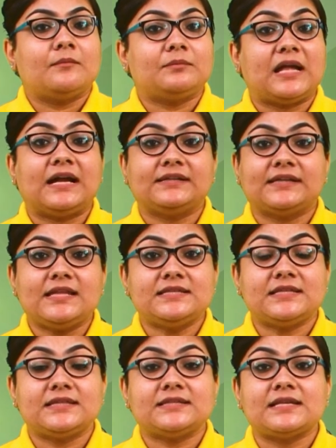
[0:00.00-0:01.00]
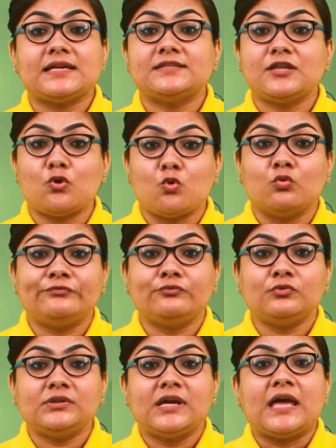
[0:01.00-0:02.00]
Plant can synthesize their own
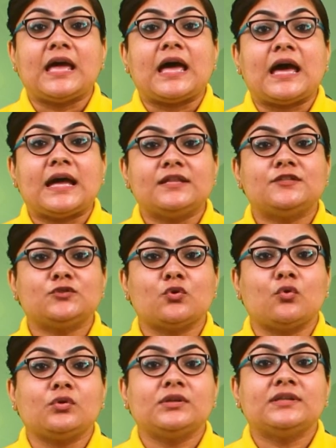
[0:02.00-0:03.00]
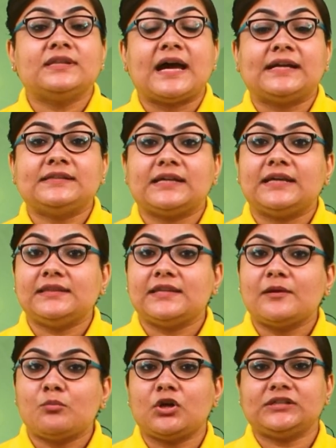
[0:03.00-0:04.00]
food and store that in
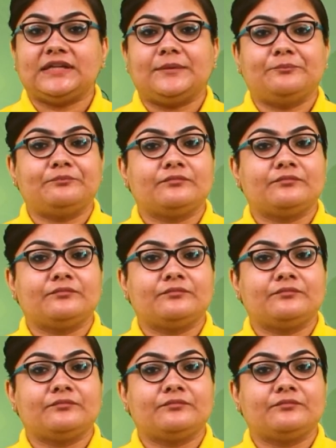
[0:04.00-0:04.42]
their body.